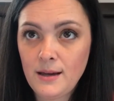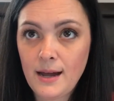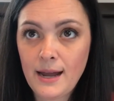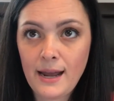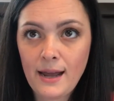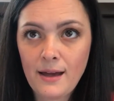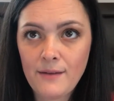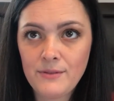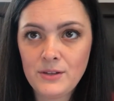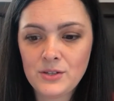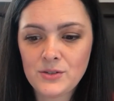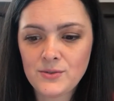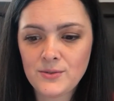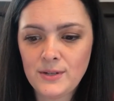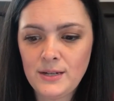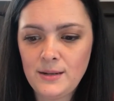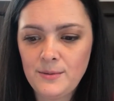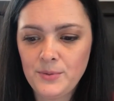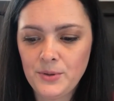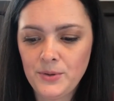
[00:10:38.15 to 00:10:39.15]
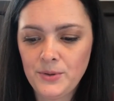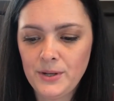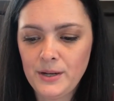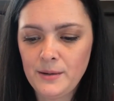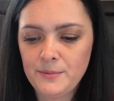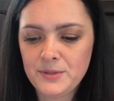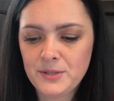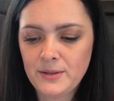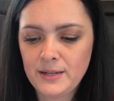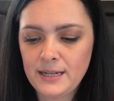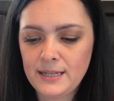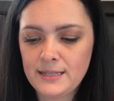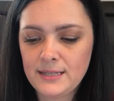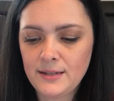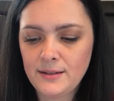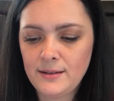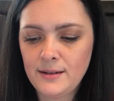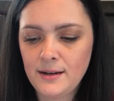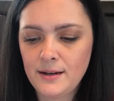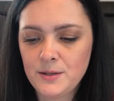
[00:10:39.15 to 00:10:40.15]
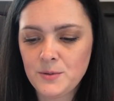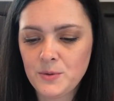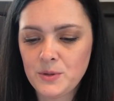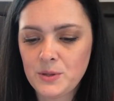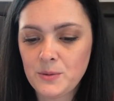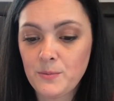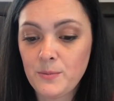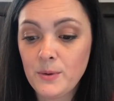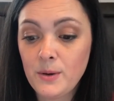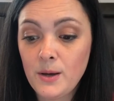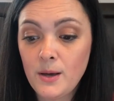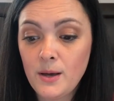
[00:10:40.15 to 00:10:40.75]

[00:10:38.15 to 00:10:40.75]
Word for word: I have the screen pulled up so I can tell you guys what the